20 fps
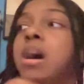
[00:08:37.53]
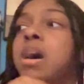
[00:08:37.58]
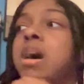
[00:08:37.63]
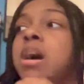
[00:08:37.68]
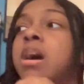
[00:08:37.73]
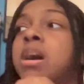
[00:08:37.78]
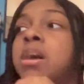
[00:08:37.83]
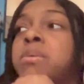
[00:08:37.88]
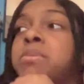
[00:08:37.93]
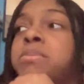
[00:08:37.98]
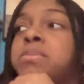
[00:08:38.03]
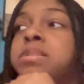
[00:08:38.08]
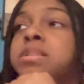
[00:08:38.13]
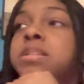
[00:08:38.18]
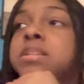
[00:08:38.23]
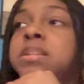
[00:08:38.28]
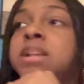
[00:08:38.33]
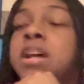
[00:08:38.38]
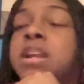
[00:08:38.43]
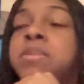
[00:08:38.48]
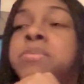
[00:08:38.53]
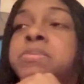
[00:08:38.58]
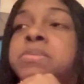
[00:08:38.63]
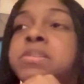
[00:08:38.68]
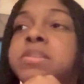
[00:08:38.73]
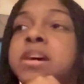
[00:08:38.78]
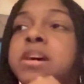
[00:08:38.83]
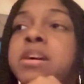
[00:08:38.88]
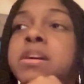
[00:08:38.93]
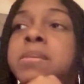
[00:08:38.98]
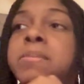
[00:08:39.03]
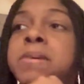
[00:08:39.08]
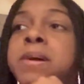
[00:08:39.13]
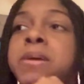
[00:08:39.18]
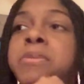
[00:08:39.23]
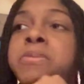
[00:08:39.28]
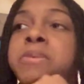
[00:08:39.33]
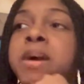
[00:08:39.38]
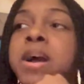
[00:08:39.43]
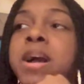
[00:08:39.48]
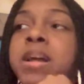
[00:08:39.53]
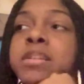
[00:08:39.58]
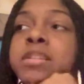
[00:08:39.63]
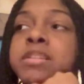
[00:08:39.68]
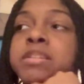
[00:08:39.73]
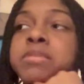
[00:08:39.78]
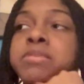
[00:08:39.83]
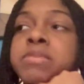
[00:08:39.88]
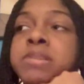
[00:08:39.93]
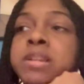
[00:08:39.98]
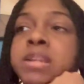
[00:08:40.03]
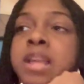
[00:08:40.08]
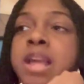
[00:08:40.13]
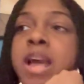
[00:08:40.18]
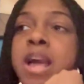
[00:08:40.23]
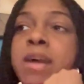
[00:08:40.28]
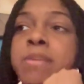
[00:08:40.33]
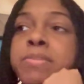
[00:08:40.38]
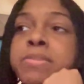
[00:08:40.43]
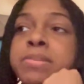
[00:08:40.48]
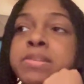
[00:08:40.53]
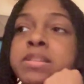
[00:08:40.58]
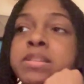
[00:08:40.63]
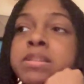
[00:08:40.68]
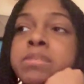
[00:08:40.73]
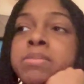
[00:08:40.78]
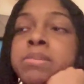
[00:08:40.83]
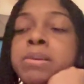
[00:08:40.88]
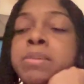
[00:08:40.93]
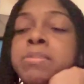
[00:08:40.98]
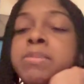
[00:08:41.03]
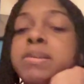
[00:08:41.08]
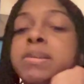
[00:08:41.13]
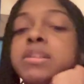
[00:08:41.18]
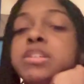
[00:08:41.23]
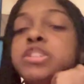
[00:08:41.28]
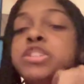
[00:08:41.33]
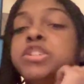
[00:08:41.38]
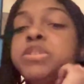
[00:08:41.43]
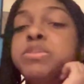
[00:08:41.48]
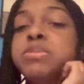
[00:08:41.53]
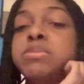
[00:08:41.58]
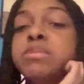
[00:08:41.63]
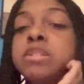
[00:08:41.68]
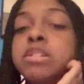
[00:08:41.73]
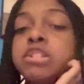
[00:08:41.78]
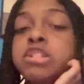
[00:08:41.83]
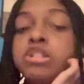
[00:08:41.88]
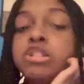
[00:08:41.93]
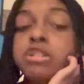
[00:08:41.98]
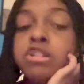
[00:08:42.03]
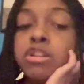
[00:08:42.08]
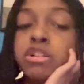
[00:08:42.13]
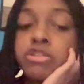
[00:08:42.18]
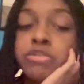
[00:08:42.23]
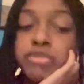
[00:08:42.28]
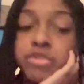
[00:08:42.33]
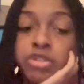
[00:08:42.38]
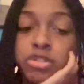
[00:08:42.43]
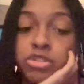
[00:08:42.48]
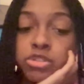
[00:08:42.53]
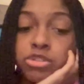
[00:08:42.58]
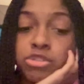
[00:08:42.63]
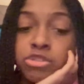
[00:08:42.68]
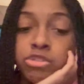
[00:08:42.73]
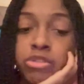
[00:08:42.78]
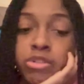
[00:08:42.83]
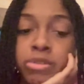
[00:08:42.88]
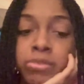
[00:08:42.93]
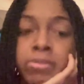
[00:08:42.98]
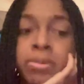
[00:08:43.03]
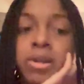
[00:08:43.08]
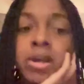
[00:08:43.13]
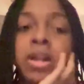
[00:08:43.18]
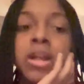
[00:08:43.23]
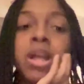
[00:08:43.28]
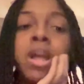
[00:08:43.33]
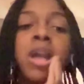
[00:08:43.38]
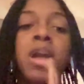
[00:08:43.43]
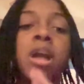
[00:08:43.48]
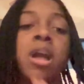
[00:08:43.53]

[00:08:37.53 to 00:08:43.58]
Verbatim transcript: Um, we sit down and we talk about what actually really happened to me because she could tell she know the full story, but